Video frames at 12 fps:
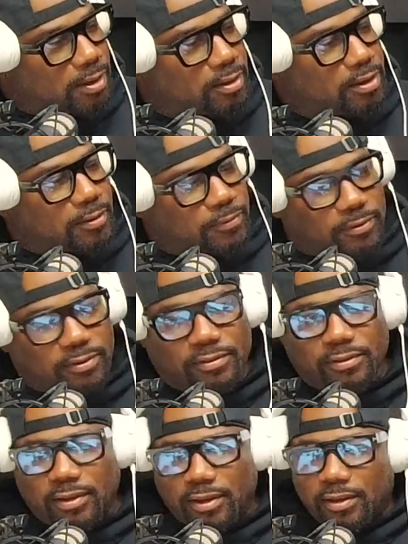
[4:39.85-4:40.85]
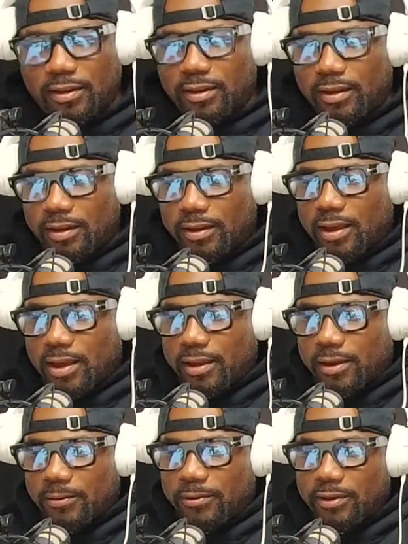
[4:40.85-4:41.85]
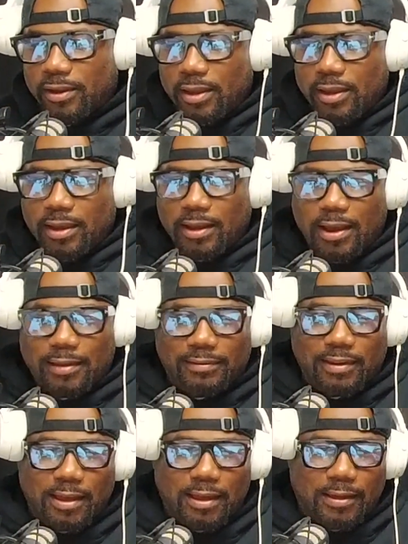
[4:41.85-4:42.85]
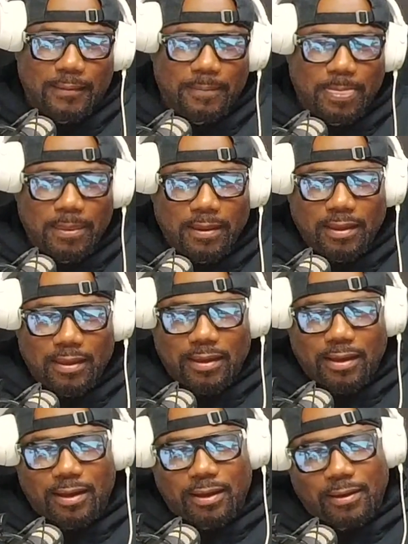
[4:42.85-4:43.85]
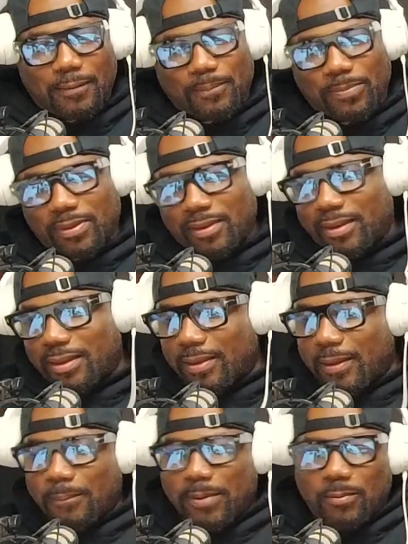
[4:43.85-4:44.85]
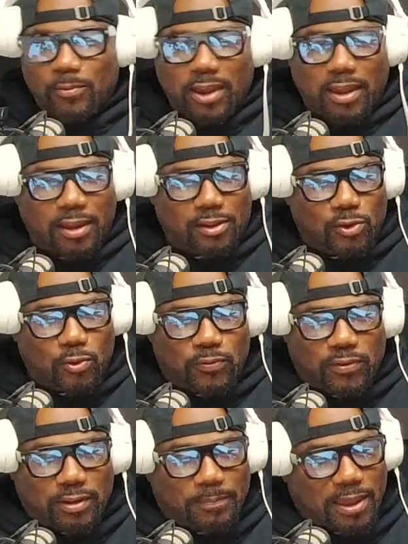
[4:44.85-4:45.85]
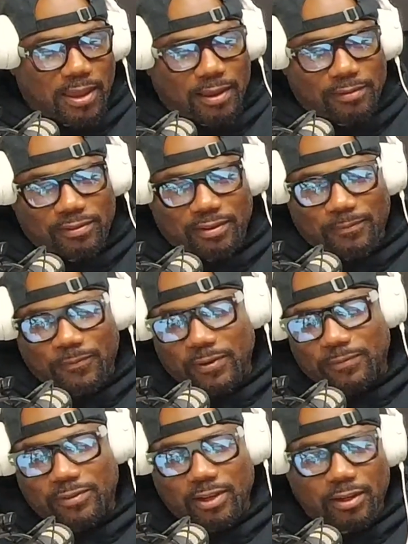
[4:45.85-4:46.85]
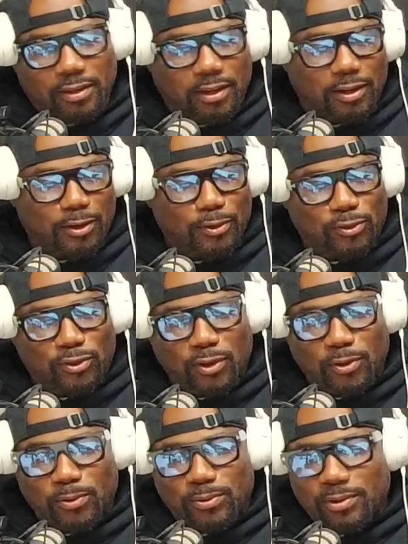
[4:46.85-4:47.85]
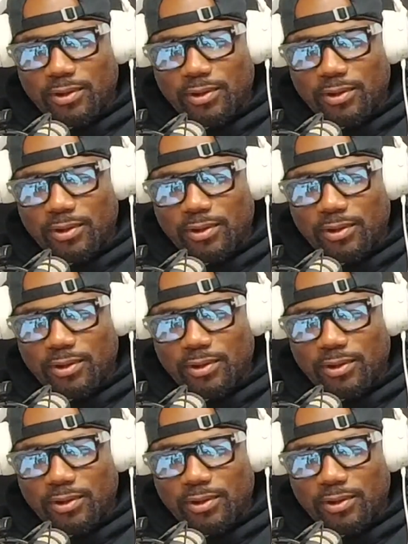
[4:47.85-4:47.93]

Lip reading: a difference in our era, in our time. I've been with AAU for the past 15 years, so